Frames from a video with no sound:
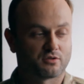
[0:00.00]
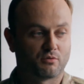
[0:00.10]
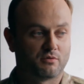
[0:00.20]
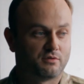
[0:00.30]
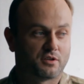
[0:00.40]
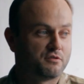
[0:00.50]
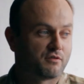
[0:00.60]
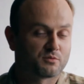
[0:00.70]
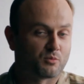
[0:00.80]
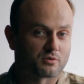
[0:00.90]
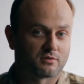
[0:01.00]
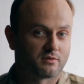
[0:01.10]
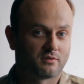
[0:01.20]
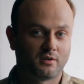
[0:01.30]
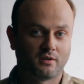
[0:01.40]
I think it's
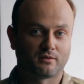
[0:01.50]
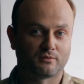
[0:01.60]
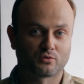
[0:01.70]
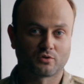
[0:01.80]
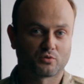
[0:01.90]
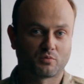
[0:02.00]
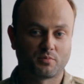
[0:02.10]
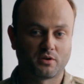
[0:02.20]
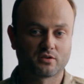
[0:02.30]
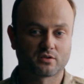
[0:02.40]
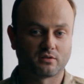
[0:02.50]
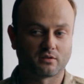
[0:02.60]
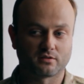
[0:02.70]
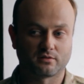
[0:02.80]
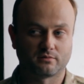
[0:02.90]
impossible.
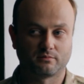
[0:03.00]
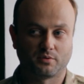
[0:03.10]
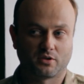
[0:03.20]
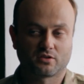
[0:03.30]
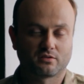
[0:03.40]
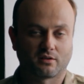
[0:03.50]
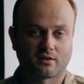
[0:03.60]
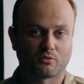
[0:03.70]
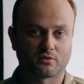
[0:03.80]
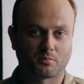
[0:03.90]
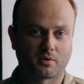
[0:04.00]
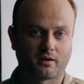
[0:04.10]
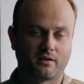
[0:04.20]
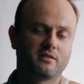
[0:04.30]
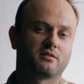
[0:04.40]
That's why I think we
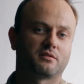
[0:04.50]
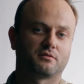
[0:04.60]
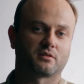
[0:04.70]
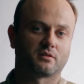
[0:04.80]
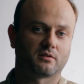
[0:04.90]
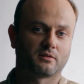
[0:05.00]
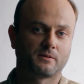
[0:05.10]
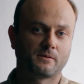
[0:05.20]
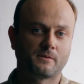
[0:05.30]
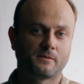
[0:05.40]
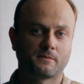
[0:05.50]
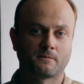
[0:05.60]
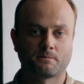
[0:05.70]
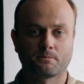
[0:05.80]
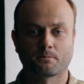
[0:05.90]
need the
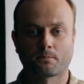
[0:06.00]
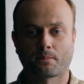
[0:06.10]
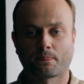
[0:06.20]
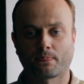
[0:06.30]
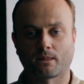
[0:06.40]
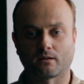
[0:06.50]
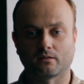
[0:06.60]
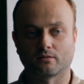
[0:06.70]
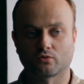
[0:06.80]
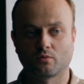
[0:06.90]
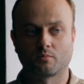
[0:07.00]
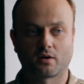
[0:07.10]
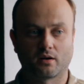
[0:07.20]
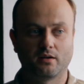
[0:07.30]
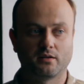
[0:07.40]
next generation to come,
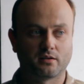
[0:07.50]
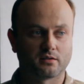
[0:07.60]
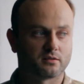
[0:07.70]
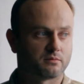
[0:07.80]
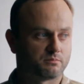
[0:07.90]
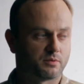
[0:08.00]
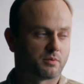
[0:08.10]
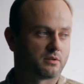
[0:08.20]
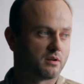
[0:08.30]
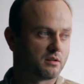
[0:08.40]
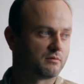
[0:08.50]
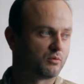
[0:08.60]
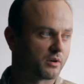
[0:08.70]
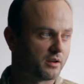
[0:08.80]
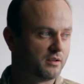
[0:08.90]
and when a new
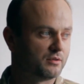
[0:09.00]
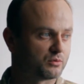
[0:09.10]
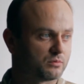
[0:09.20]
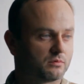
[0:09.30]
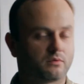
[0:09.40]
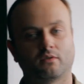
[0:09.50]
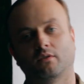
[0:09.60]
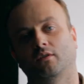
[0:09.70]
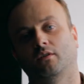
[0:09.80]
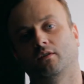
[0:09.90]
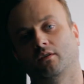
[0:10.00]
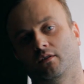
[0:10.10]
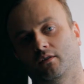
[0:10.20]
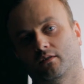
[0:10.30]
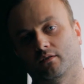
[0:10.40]
generation comes to Ukraine,